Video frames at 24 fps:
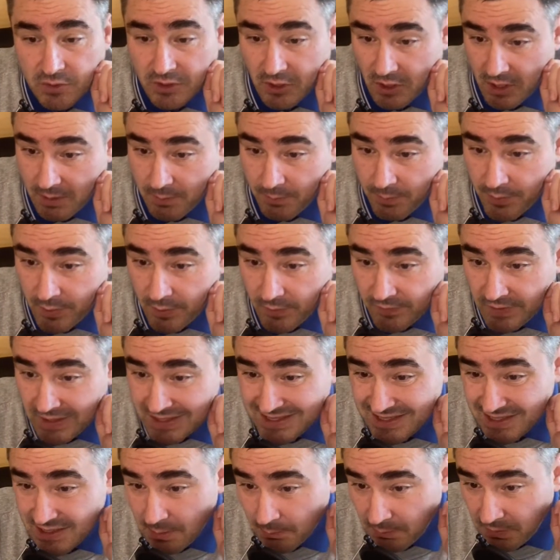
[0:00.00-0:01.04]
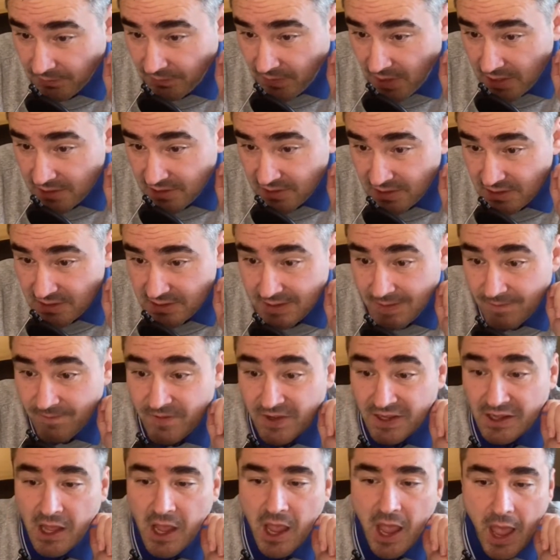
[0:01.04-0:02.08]
The improved and simplified system
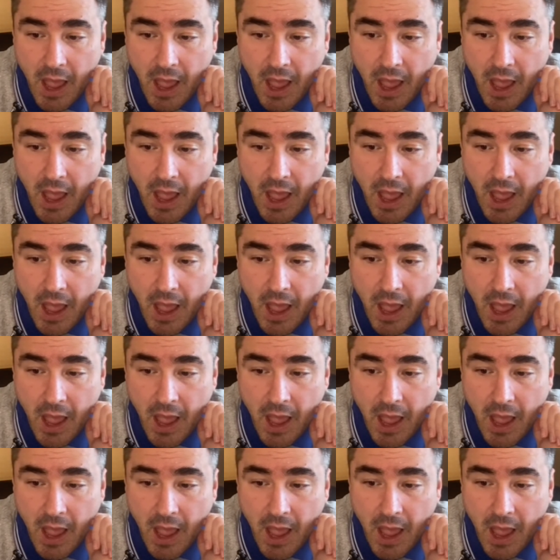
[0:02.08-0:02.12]
will